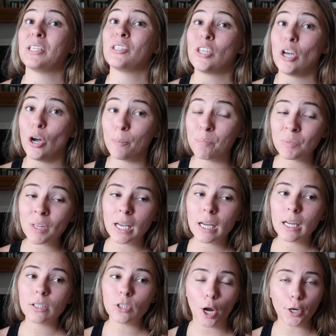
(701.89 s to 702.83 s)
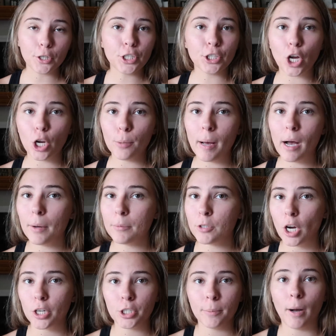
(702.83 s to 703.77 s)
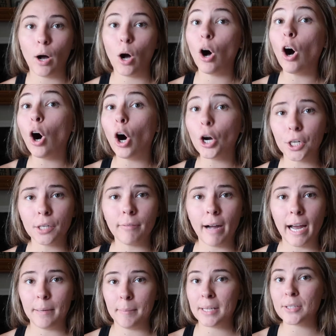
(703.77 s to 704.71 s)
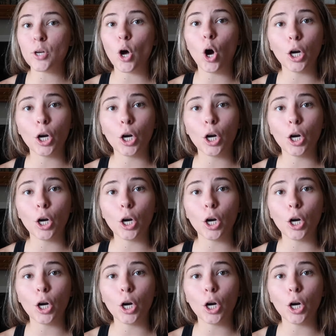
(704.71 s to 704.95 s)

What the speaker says: So talk to your doctor about all your vitamins,